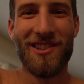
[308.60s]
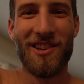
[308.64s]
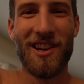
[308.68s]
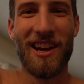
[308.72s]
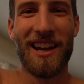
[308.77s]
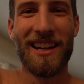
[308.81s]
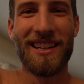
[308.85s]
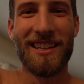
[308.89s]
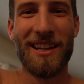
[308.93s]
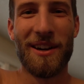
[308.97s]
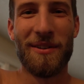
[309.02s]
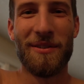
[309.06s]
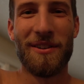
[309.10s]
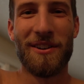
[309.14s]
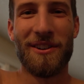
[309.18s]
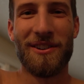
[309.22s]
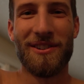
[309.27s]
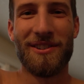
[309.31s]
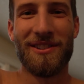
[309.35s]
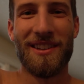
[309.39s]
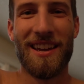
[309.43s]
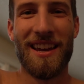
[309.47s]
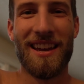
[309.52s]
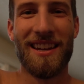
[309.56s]
she hiked out in her
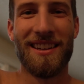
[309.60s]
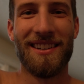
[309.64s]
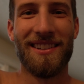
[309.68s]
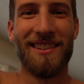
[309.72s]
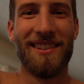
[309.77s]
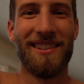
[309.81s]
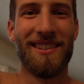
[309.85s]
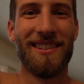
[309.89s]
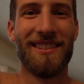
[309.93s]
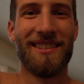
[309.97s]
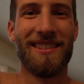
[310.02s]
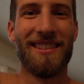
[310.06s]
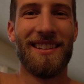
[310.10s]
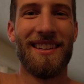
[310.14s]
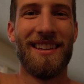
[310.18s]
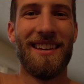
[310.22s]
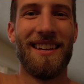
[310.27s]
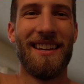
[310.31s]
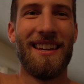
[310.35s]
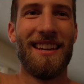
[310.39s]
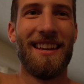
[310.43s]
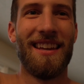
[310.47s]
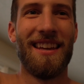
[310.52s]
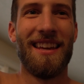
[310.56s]
sandals
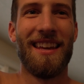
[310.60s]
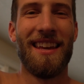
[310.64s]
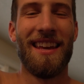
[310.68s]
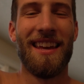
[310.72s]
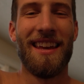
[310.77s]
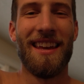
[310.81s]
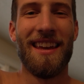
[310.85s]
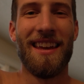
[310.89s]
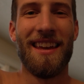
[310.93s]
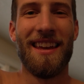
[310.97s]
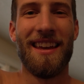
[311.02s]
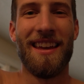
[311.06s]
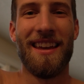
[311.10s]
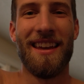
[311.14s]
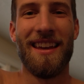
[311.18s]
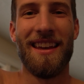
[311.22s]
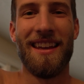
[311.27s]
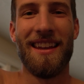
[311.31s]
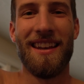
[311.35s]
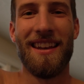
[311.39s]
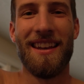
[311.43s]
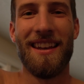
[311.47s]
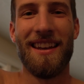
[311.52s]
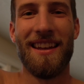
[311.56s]

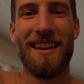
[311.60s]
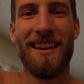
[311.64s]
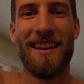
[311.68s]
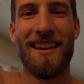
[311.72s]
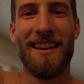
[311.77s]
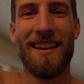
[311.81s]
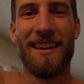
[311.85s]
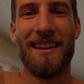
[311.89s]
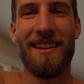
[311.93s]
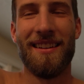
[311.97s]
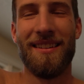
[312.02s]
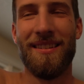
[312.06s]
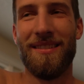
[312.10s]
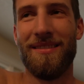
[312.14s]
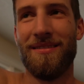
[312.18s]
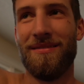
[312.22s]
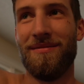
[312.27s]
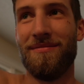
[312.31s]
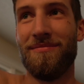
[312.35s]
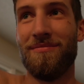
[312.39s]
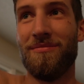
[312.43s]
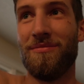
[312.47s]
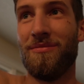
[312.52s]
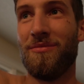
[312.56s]
and uh,
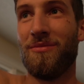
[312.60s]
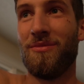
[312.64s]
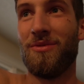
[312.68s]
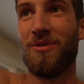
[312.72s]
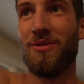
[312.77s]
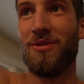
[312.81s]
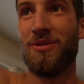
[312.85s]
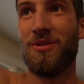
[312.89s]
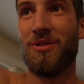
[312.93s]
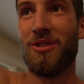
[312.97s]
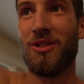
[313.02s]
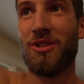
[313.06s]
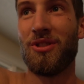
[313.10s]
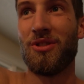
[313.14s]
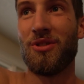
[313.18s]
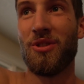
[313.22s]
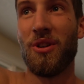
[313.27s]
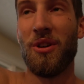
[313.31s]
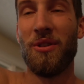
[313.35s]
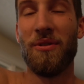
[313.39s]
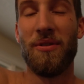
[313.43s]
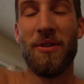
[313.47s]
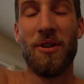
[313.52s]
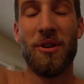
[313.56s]
just
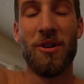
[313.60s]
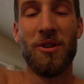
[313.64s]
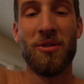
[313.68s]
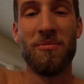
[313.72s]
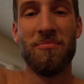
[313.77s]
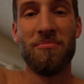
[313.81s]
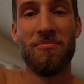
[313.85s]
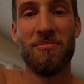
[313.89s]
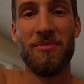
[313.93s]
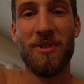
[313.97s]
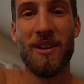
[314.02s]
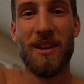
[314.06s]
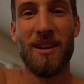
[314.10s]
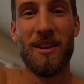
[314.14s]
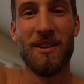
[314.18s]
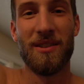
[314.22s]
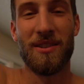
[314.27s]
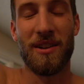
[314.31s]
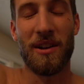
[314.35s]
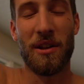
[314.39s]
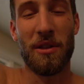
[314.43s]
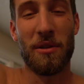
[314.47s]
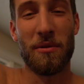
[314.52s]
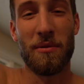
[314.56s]
drove home.
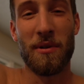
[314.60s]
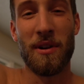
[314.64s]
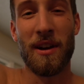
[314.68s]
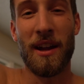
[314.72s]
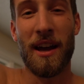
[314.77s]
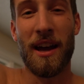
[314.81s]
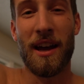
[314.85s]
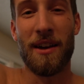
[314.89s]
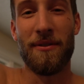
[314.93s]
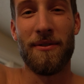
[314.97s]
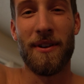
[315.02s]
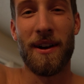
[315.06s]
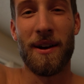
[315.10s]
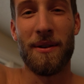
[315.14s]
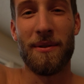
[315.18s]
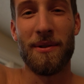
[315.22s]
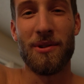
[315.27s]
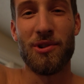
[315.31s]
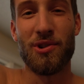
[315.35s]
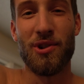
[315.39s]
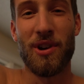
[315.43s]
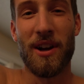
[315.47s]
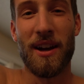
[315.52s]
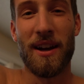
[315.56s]
Three and a half hour
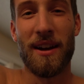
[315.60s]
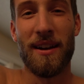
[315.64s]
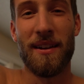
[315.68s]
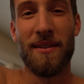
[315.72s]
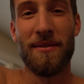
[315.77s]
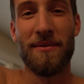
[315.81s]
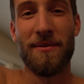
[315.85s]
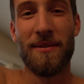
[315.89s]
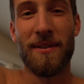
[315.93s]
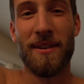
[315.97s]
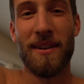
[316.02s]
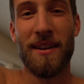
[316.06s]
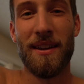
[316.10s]
drive.